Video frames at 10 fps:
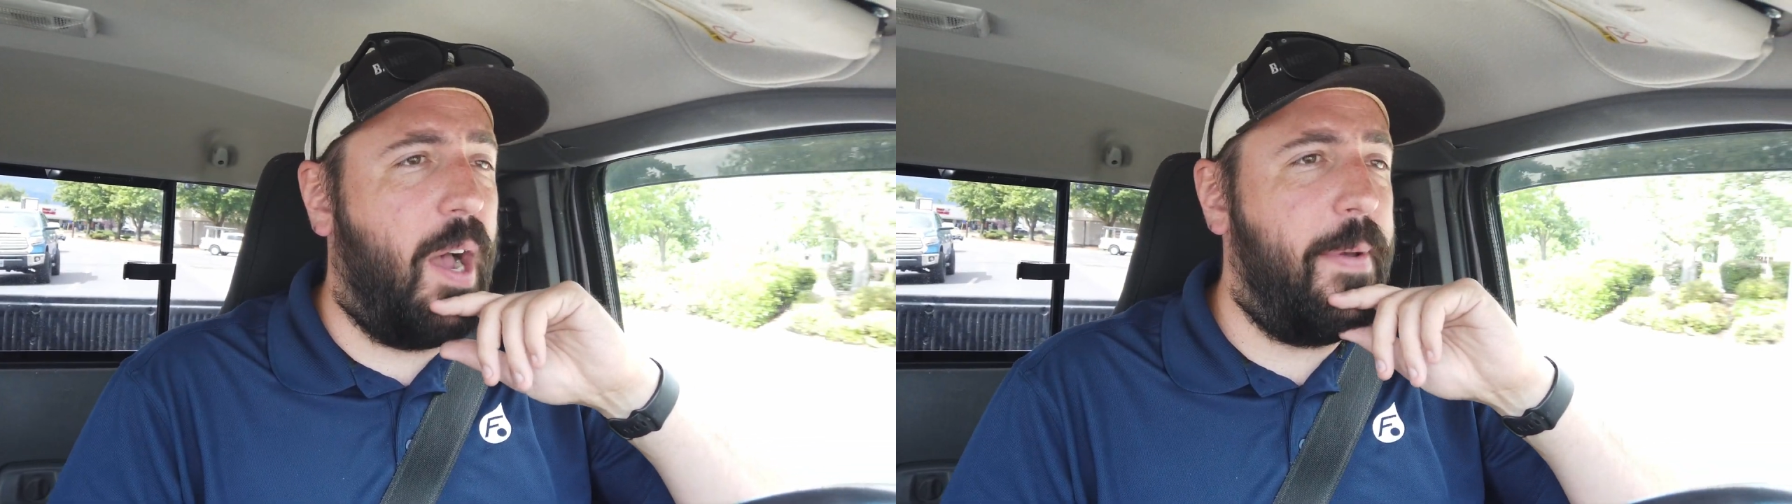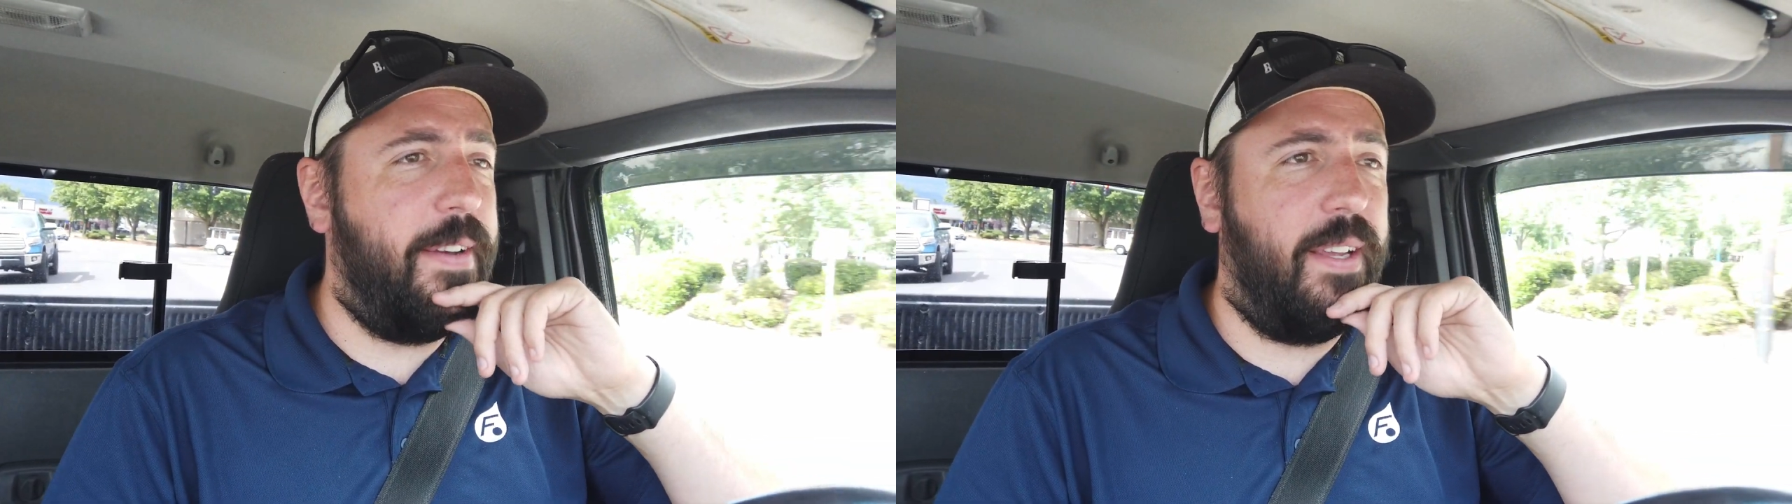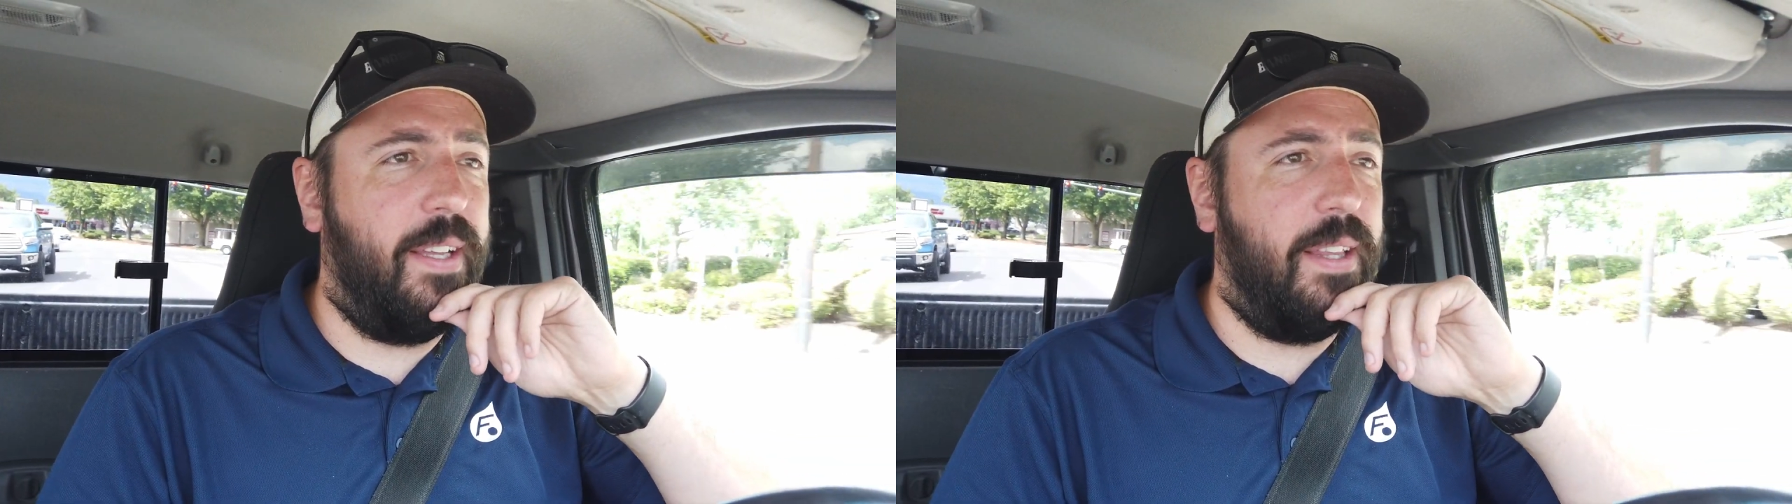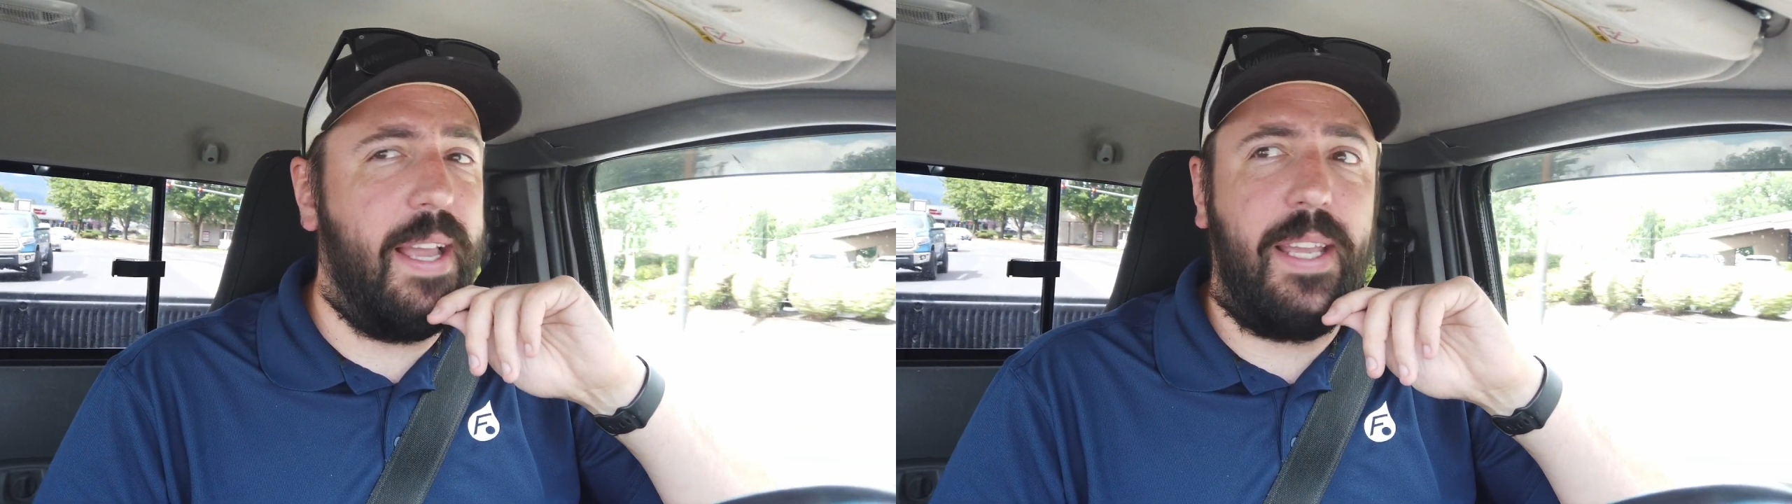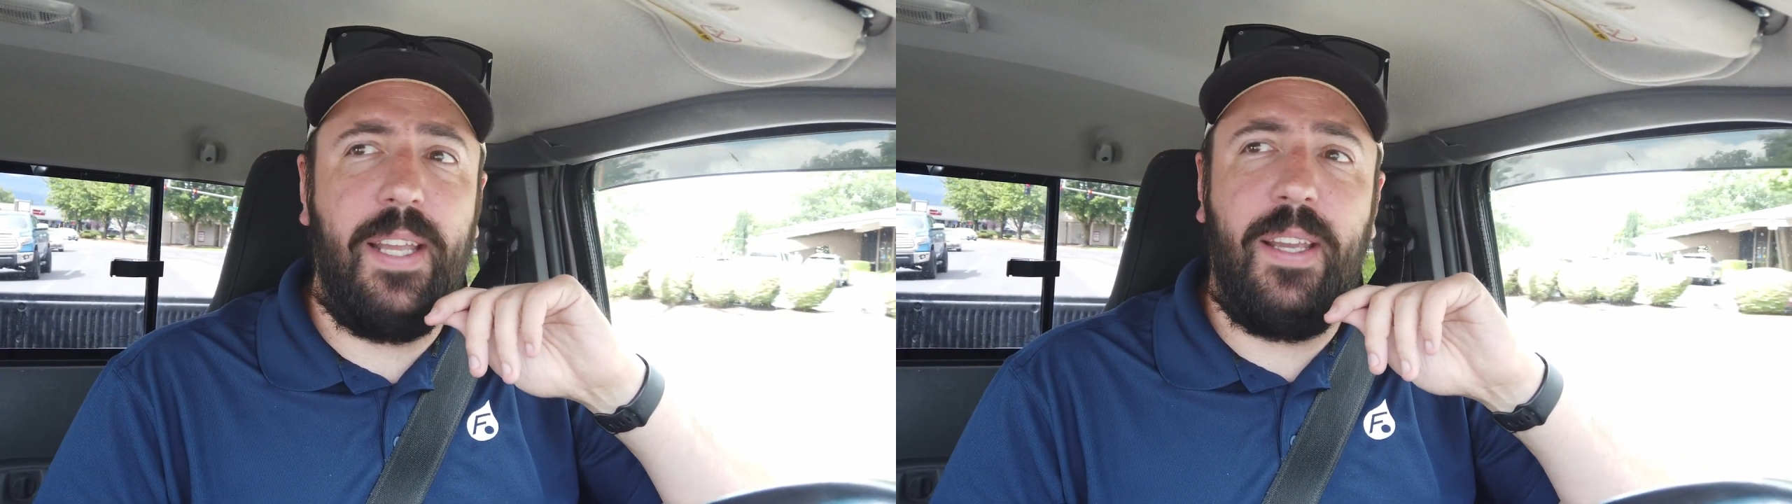commenting and
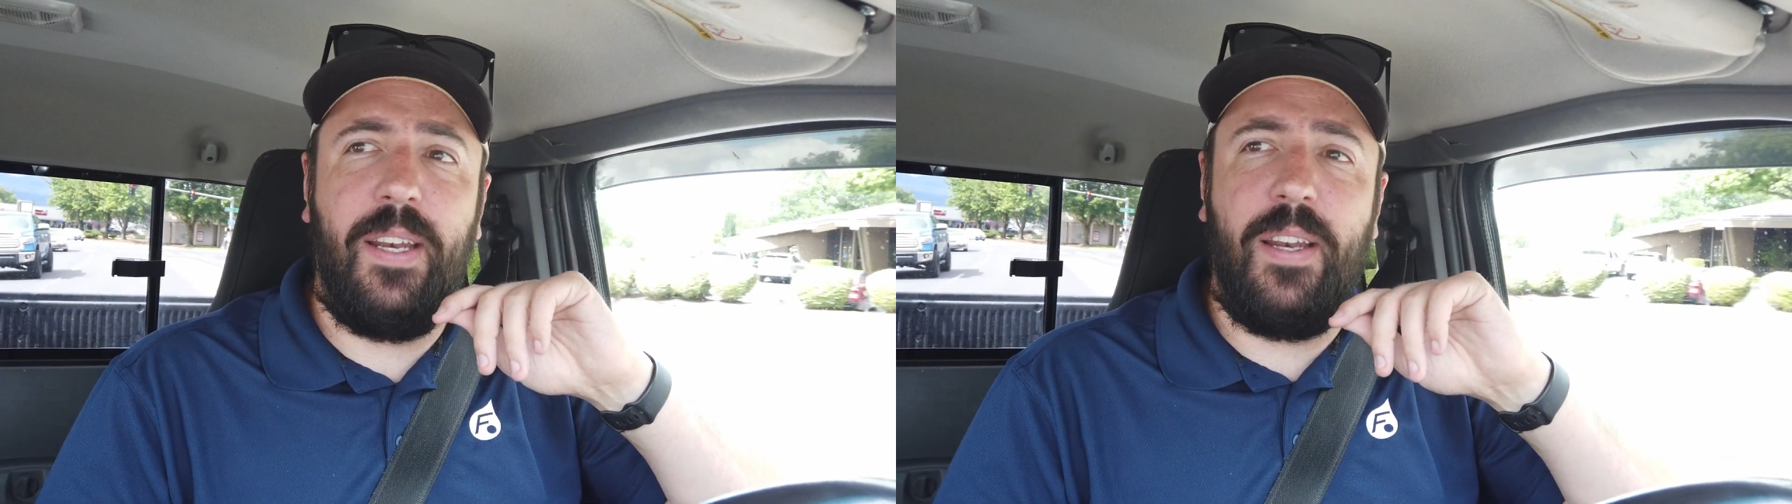liking,